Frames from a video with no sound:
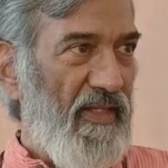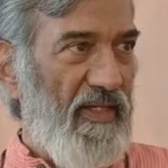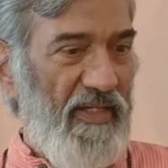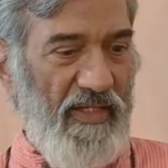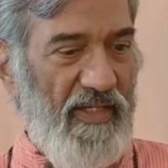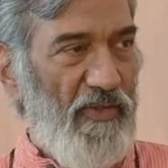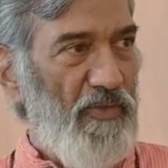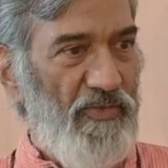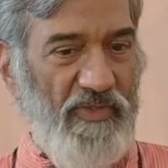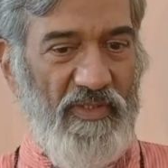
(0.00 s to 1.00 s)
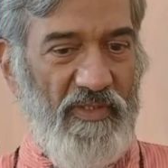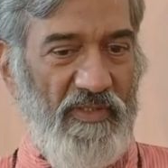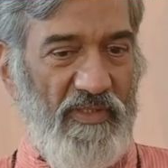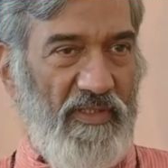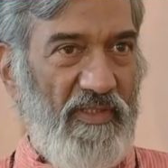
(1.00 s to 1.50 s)
And how
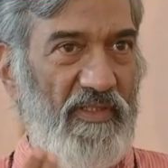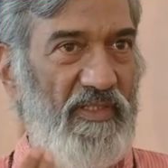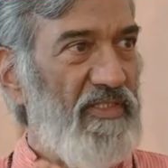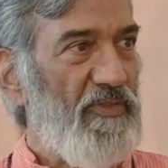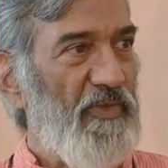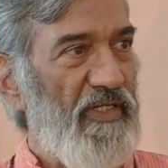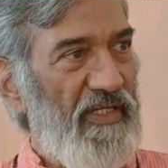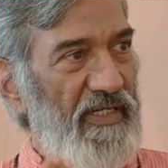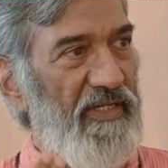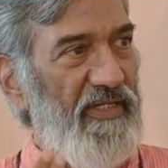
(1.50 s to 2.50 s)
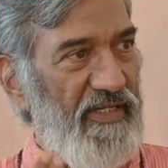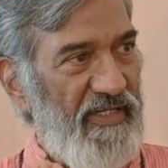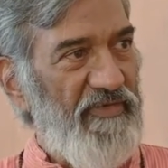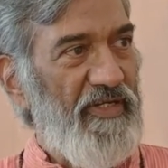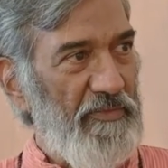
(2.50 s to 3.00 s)
this will lead
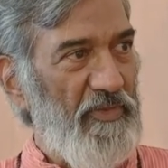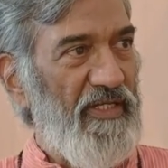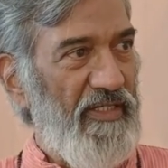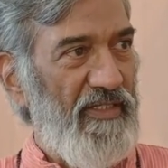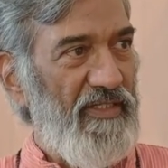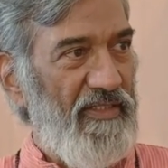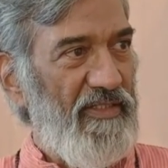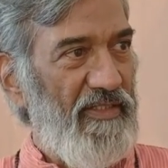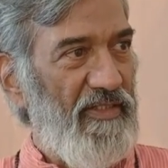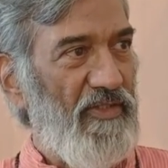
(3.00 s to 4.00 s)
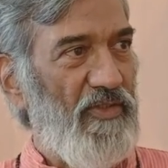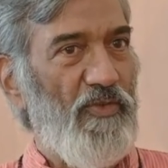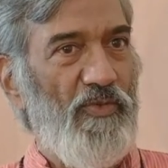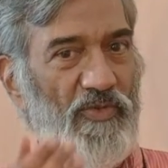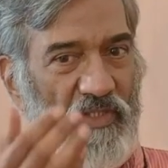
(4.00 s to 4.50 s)
inevitably
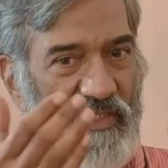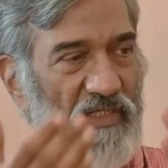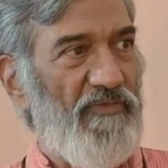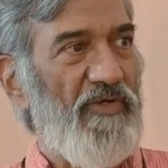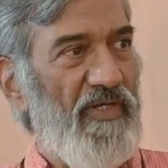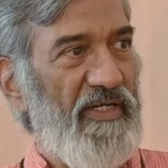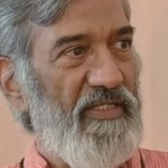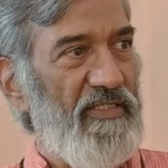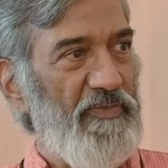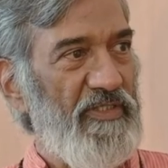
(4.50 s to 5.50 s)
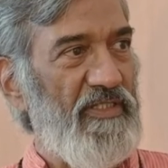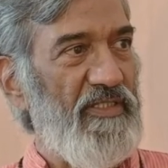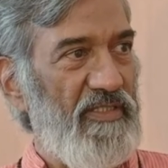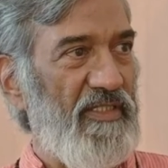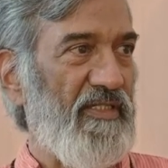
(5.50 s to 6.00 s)
to a confrontation which is
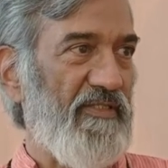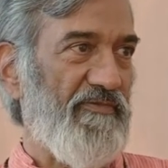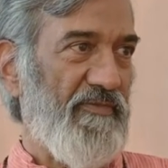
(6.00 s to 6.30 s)
destructive.